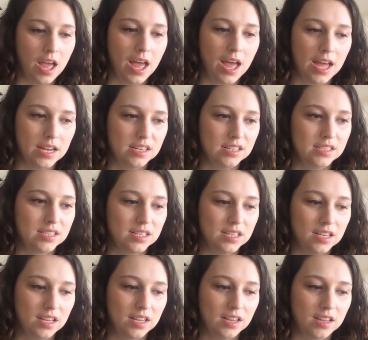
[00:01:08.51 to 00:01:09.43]
And
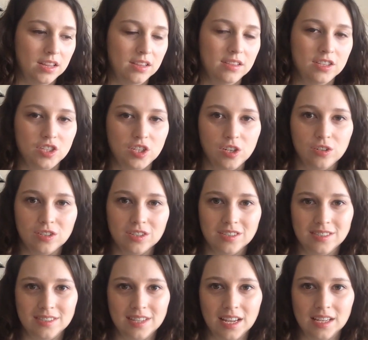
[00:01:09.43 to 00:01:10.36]
The
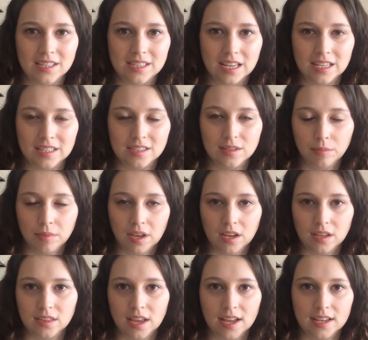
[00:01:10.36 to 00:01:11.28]
Tudors is
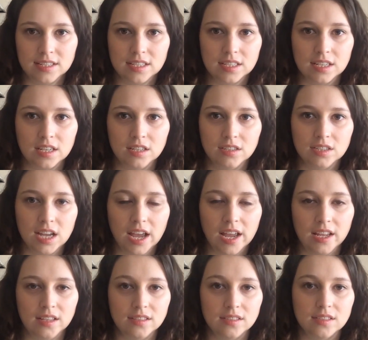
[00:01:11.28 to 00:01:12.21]
something that
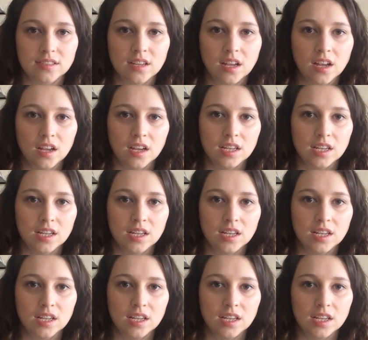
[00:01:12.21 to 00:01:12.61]
contains